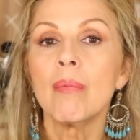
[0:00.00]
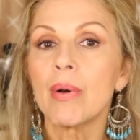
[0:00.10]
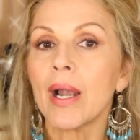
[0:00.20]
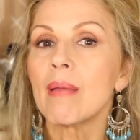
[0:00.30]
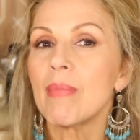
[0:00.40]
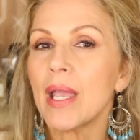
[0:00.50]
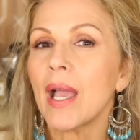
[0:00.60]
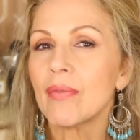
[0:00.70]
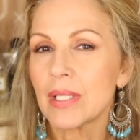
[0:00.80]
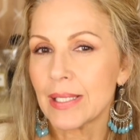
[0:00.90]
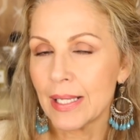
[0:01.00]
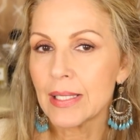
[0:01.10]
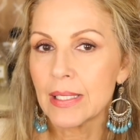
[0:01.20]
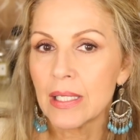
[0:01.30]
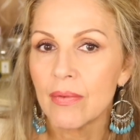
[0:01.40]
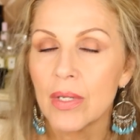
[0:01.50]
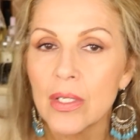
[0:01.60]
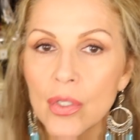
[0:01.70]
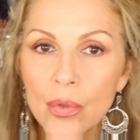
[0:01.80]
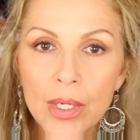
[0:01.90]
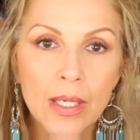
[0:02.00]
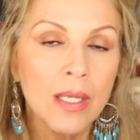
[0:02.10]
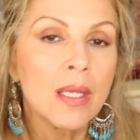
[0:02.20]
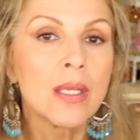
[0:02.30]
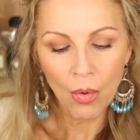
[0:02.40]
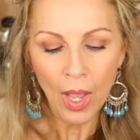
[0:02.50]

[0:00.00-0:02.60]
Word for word: but I may have a sensitivity to it.